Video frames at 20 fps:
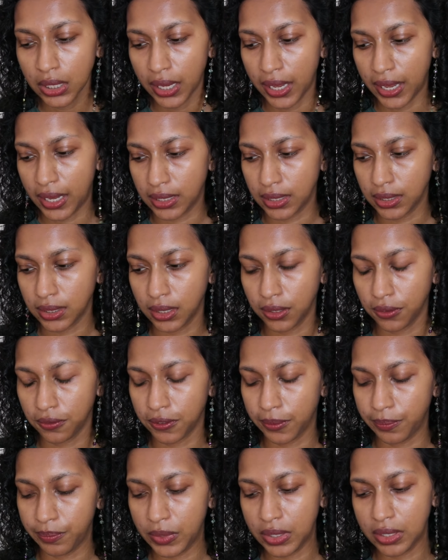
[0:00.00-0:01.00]
And I think
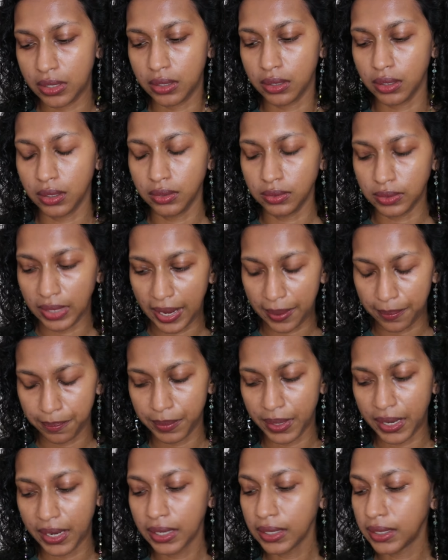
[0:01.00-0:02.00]
from the Glam
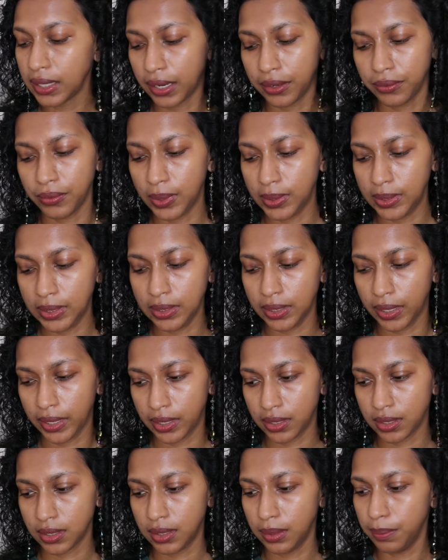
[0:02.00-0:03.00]
bag, I really
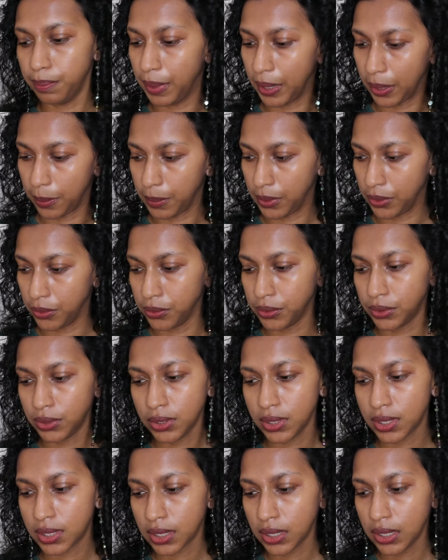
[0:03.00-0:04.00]
liked the Bare
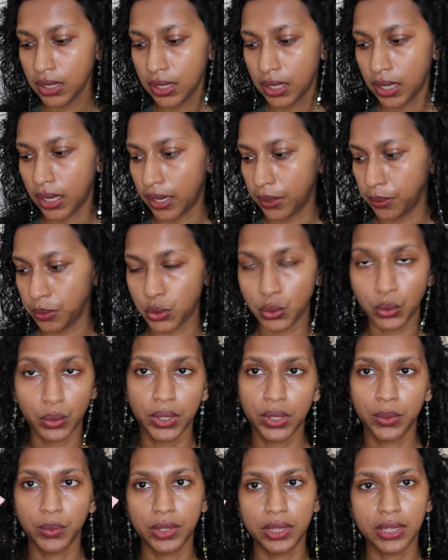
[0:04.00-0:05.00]
Minerals. I was
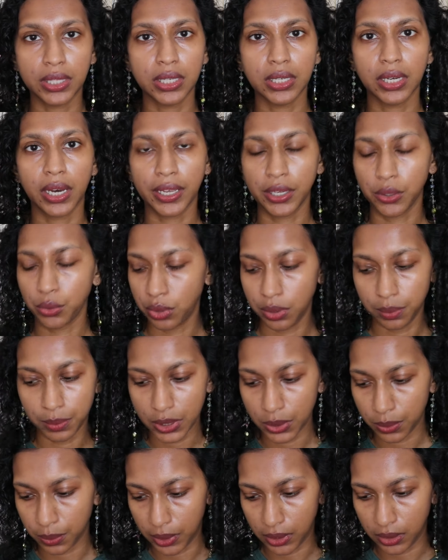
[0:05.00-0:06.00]
okay with the eye cream
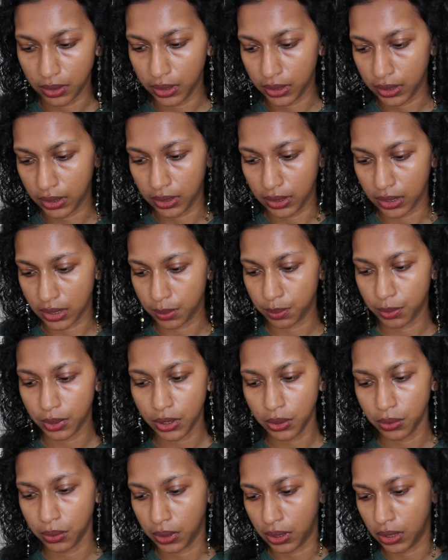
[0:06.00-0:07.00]
as well. I think that's
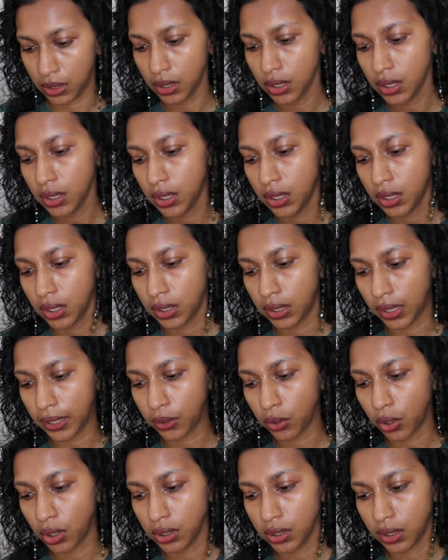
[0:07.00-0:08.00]
pretty okay.
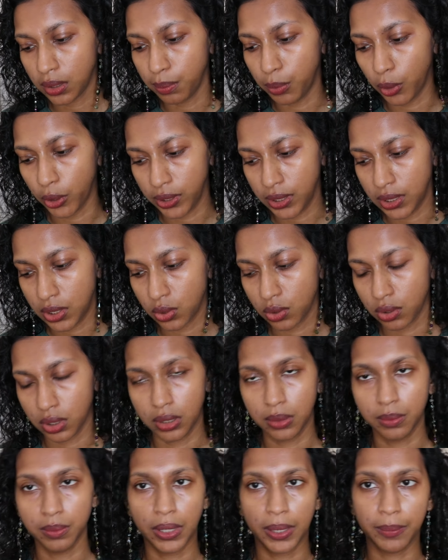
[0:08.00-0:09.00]
Glycolic body
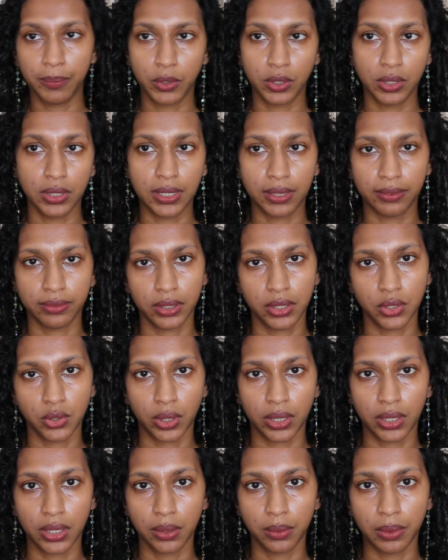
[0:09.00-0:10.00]
scrub, I'm gonna definitely
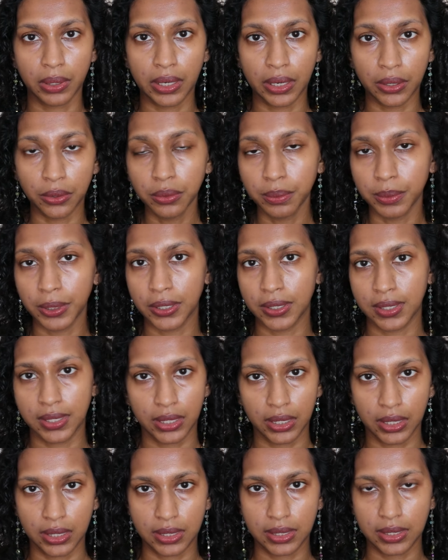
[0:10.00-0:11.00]
try that one out because,
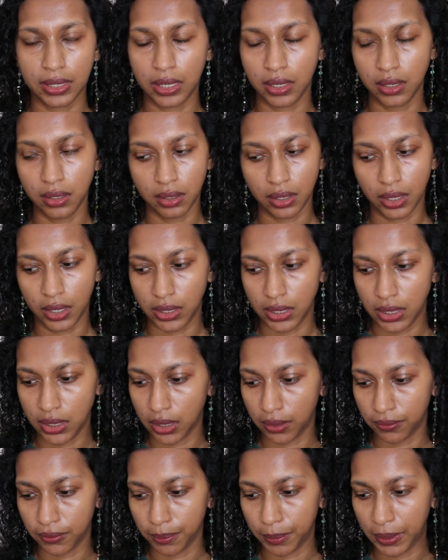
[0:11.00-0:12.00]
like I said, I need
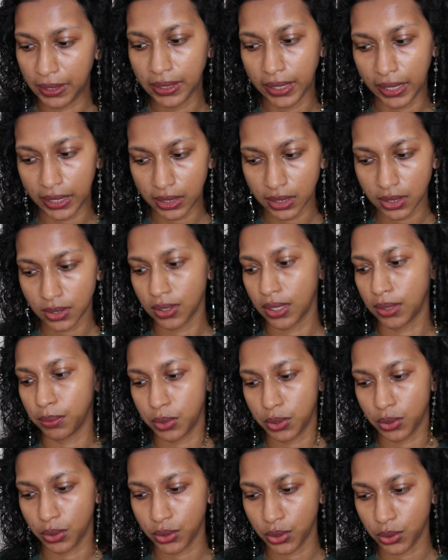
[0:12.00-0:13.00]
that for my legs, so that
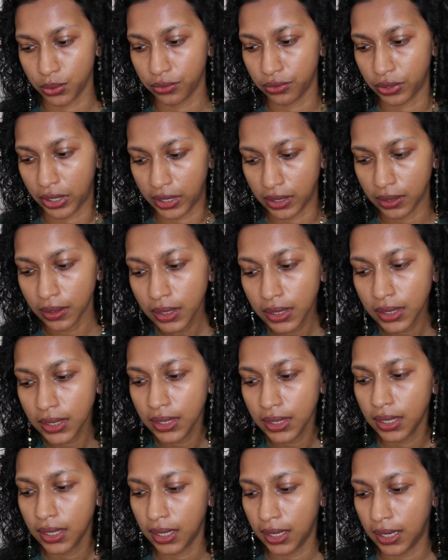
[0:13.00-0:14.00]
was also fine.
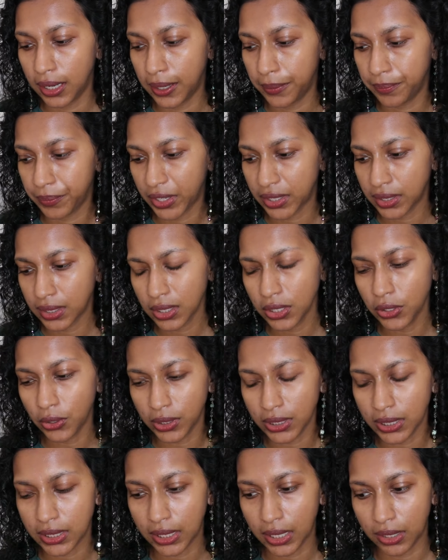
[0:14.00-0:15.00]
I think the
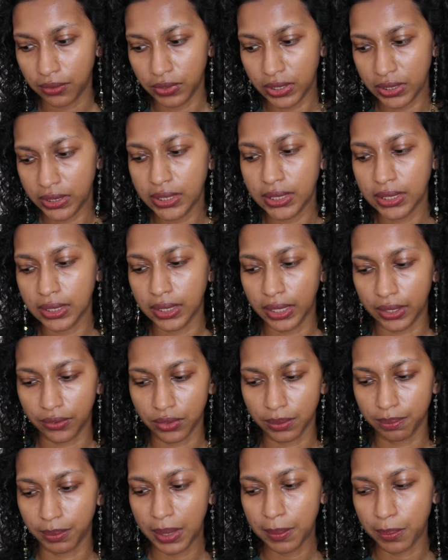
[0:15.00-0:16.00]
only thing I really didn't like
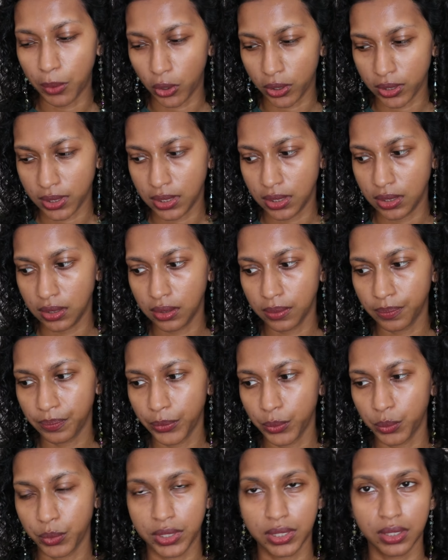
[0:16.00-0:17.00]
from my
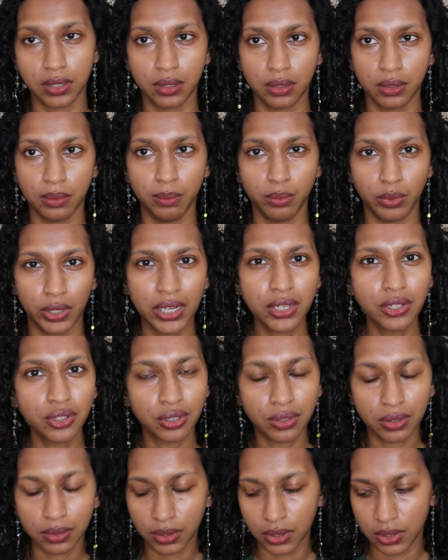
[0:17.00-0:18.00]
Boxy was the
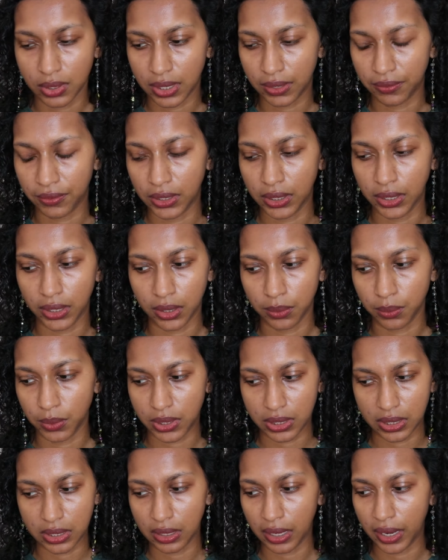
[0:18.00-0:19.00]
brush, because I felt like it
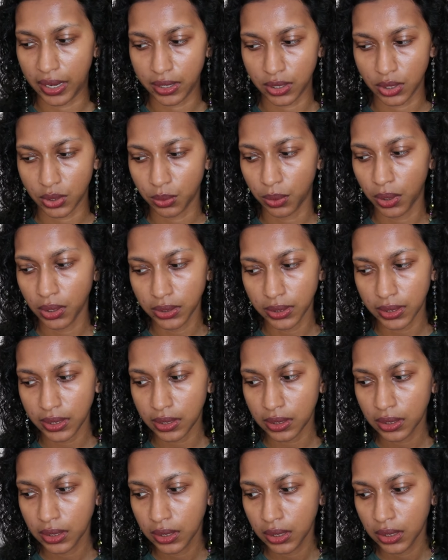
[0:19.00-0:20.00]
wasn't the highest
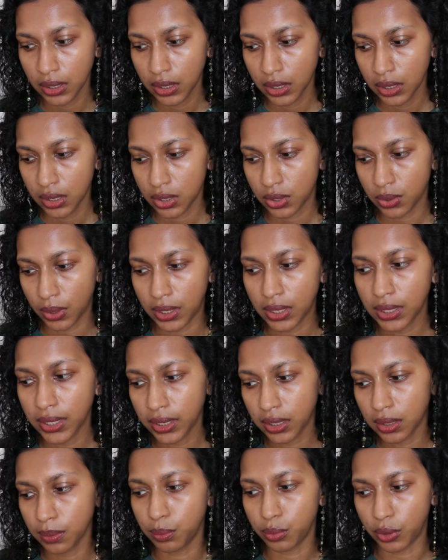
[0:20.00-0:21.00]
quality. So I didn't
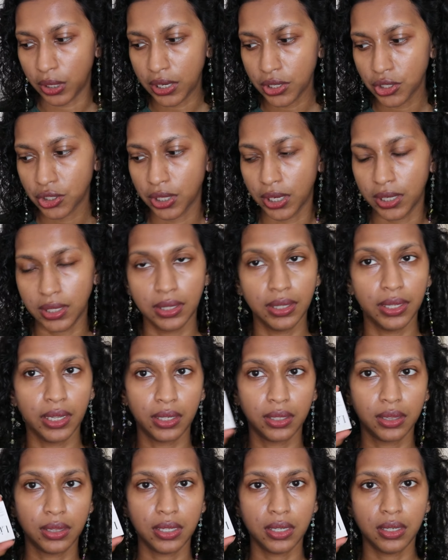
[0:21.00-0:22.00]
like the brush, I didn't
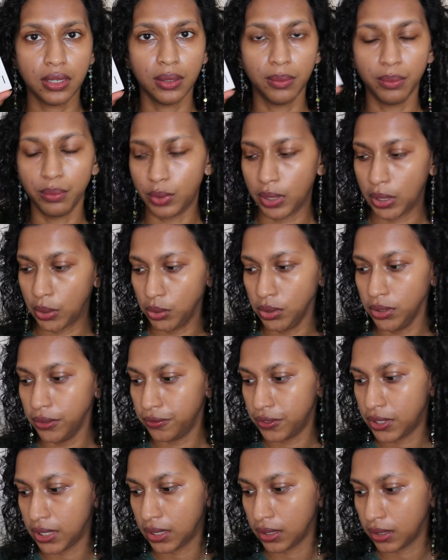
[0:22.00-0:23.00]
like the brow
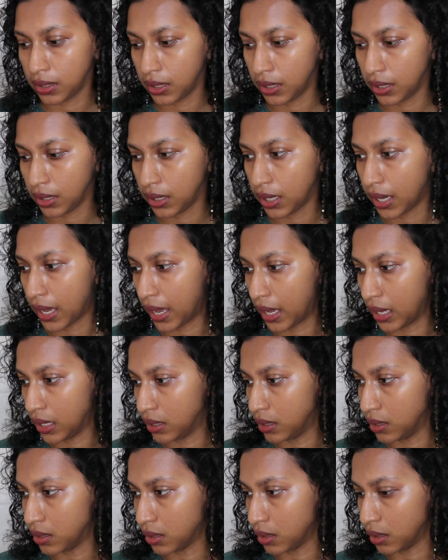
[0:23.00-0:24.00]
lifting thing,
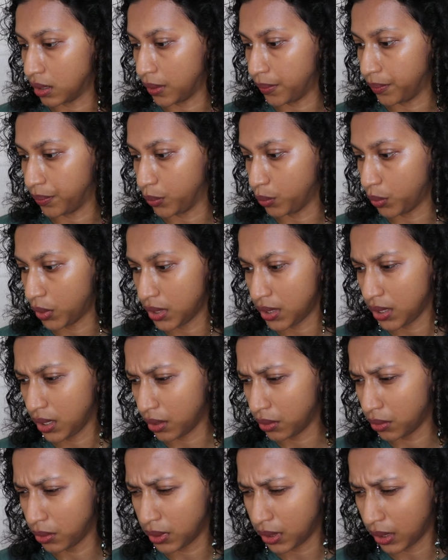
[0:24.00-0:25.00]
and what is the
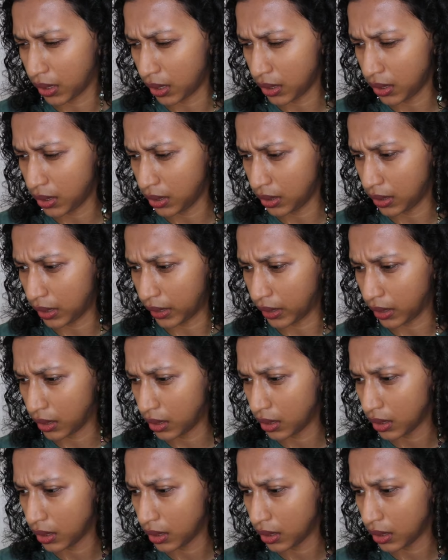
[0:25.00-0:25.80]
other thing I didn't like?